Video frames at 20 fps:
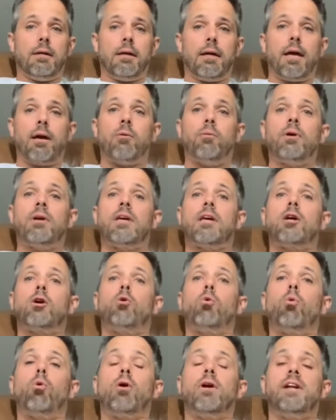And we can
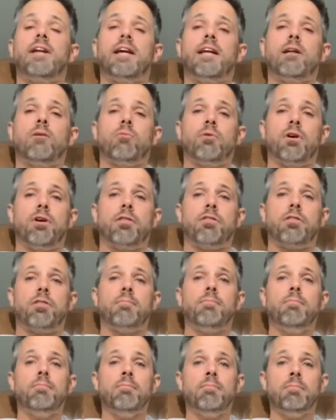coordinate it with
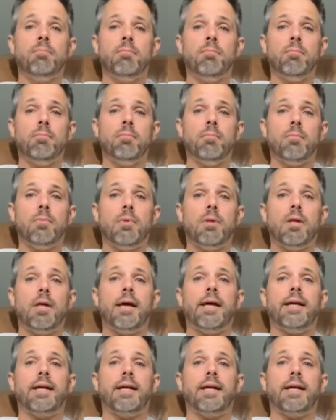an